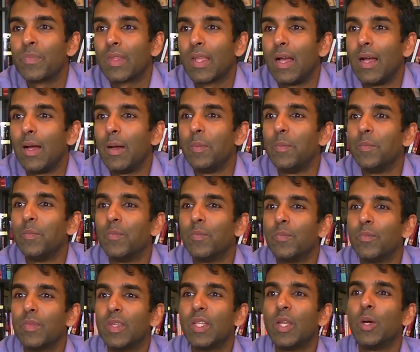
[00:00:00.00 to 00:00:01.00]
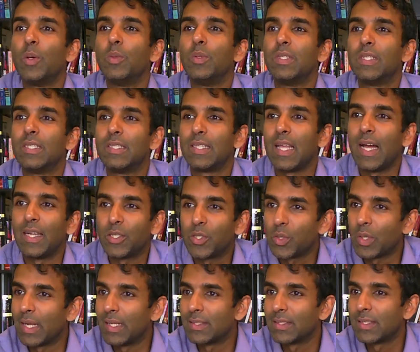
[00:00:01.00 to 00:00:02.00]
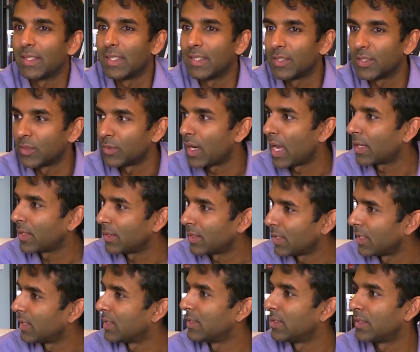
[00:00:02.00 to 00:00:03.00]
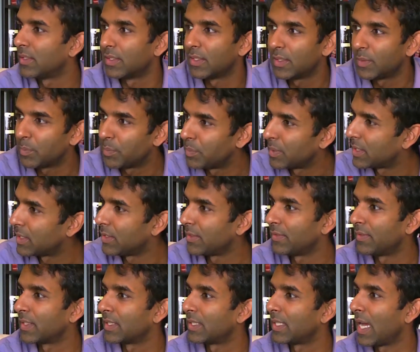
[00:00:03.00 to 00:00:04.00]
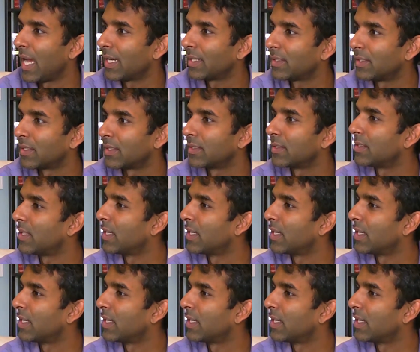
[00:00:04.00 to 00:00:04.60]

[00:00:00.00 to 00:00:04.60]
um, you know, does that translate directly into specific tactics?